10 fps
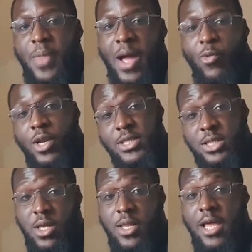I wanted to
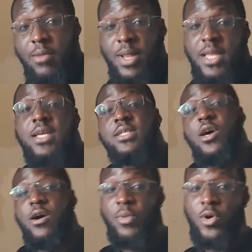learn how to play the
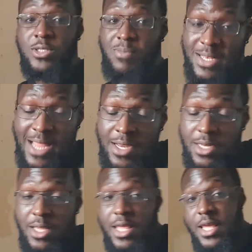guitar because my dad,
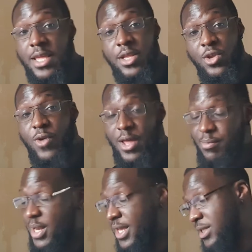he knew how to
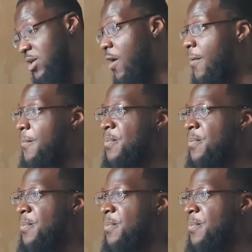play guitar,